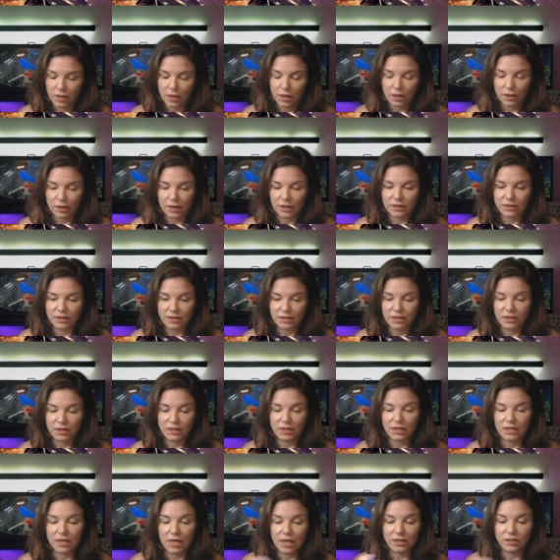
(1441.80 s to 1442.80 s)
Let's see
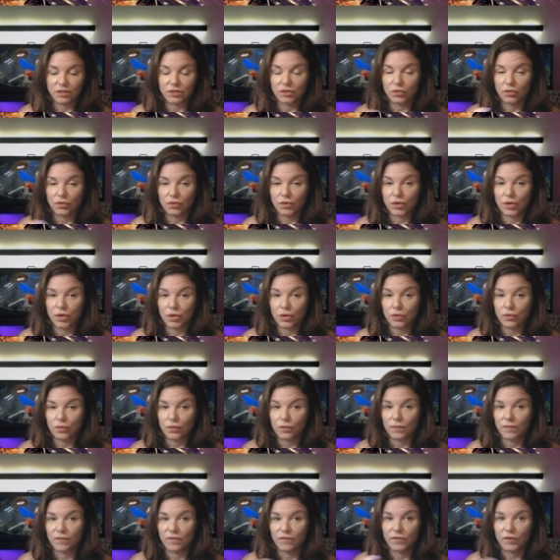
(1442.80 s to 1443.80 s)
yes or
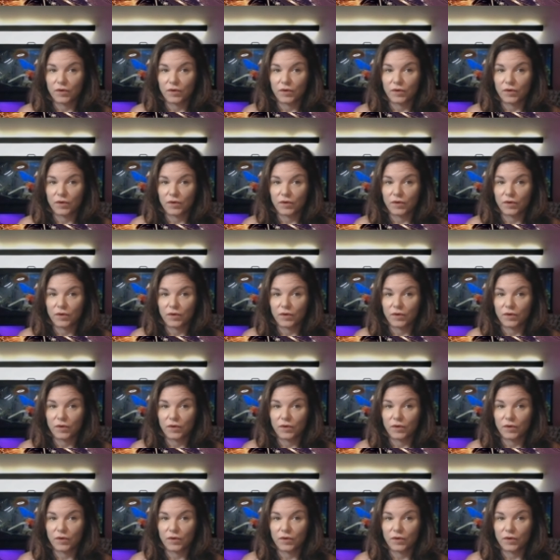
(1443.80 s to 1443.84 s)
no for